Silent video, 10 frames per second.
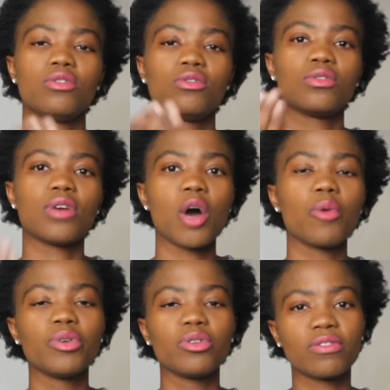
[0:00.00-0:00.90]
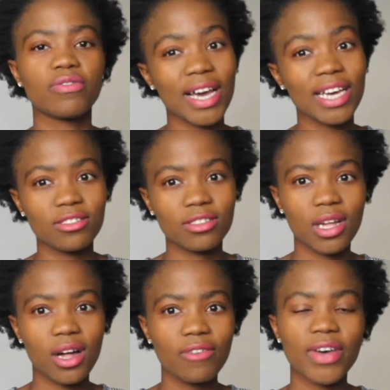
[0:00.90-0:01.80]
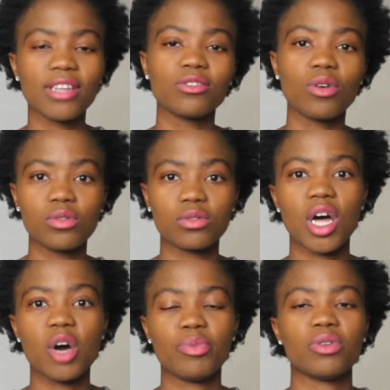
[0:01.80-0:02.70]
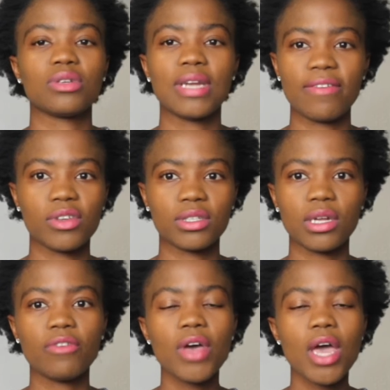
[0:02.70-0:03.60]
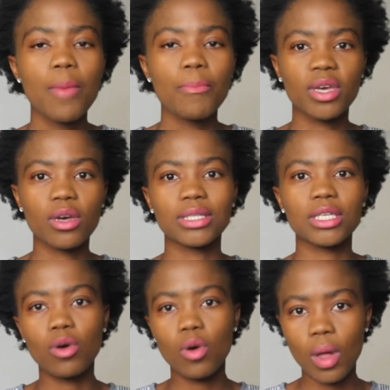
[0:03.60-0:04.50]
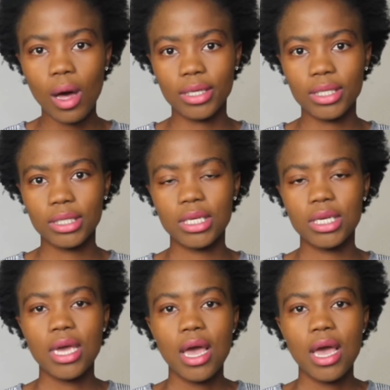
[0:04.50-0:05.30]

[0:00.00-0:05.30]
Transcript: to help you to find yourself and to also help you to love yourself because in all honesty